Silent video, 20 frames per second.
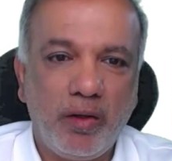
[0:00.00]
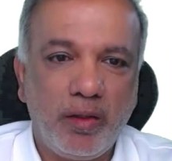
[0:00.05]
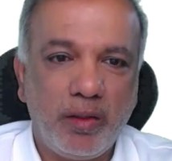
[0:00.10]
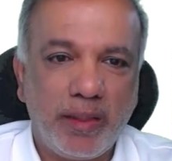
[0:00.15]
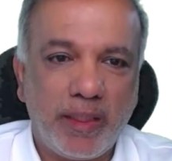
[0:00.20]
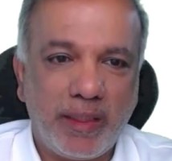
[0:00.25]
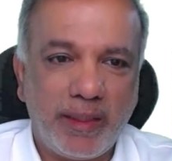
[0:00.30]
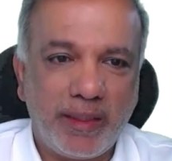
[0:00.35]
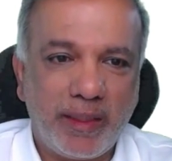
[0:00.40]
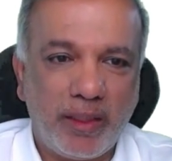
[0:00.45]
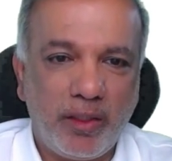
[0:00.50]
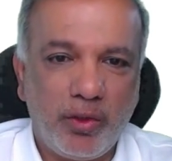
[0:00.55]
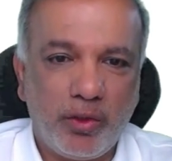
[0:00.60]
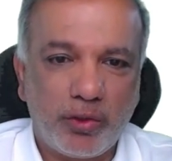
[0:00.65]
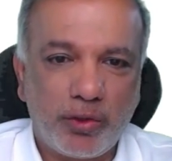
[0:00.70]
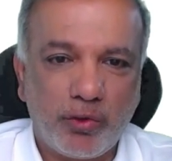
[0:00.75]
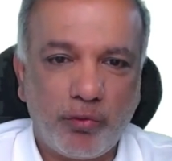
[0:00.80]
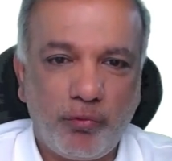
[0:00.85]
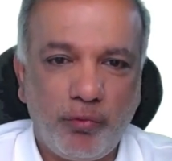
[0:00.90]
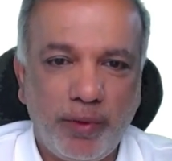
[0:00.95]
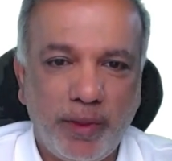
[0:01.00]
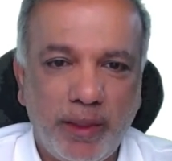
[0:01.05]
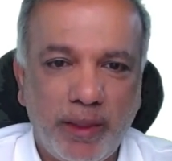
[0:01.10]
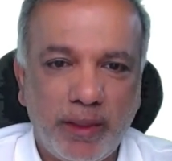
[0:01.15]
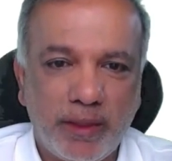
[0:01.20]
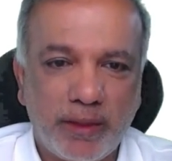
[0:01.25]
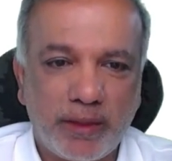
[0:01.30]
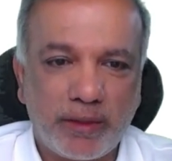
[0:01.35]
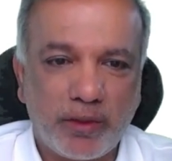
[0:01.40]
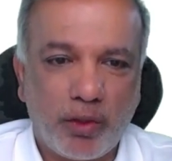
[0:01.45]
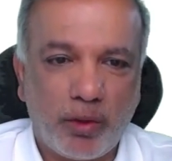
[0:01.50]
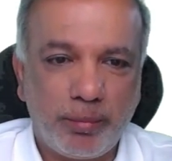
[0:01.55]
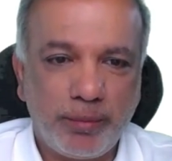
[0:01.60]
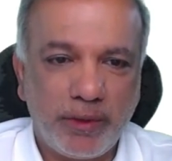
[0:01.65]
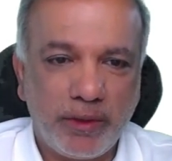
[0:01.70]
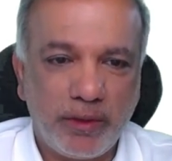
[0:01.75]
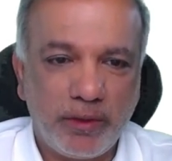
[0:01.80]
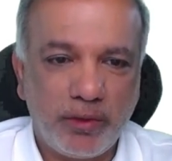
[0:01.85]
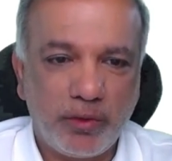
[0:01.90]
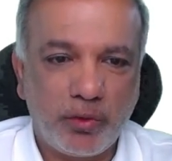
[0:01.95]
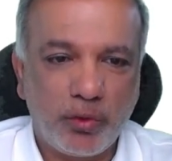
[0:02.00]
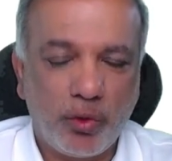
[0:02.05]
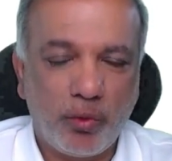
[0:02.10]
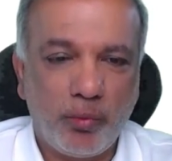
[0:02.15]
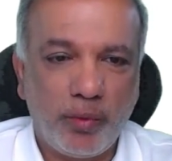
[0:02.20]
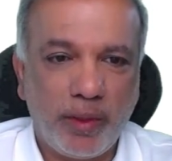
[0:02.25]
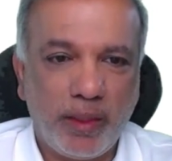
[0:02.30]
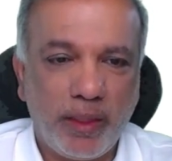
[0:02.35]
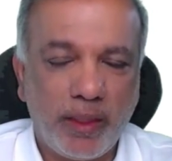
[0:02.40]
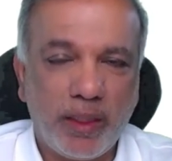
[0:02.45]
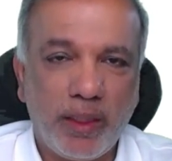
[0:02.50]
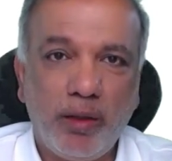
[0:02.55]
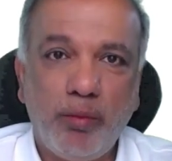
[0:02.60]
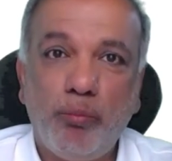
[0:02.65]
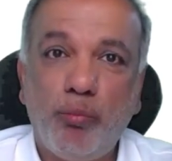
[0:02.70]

Then there are lots of various options over here.